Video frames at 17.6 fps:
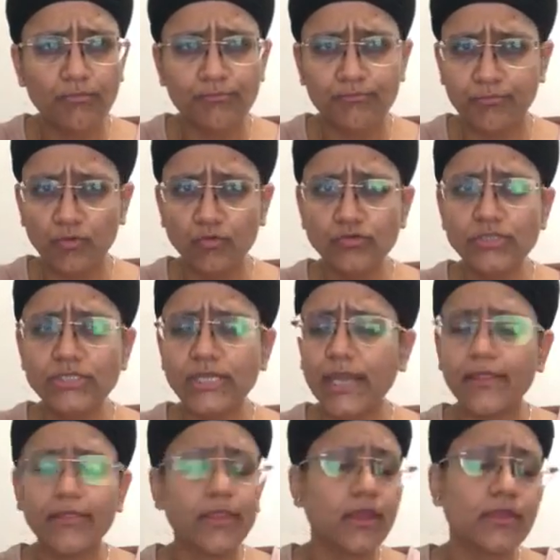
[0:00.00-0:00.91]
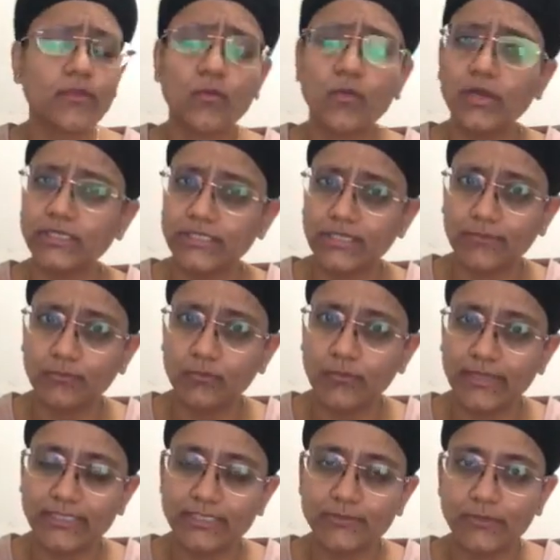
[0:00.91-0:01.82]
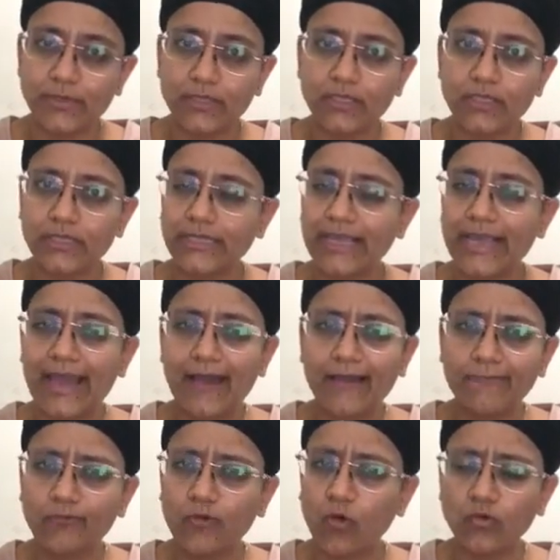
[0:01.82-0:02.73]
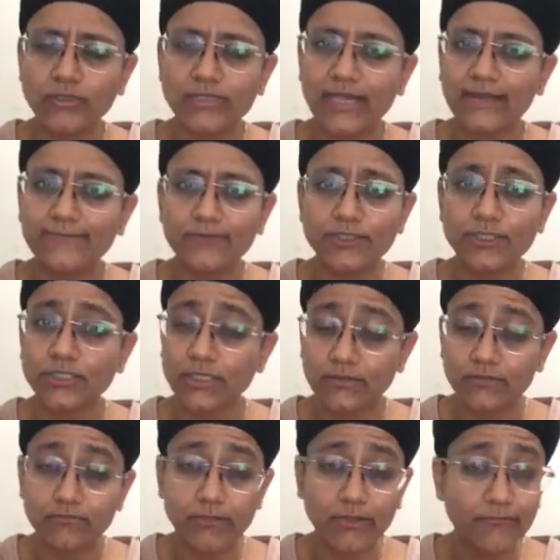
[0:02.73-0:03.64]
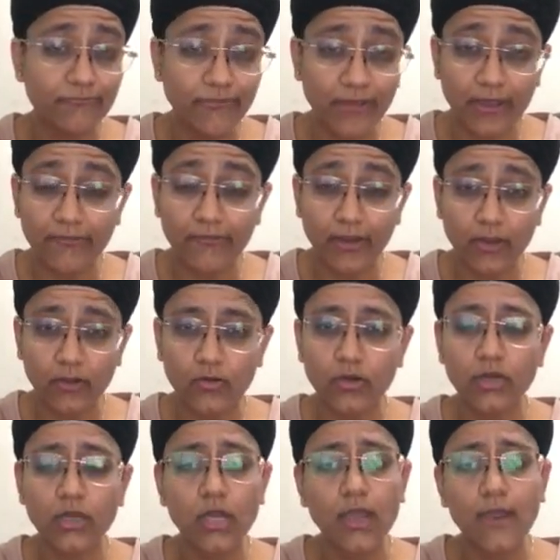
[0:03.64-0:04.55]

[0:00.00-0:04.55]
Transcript: Boots, and the other one is W.H. Smith. They have cold sandwiches and they're very, very good.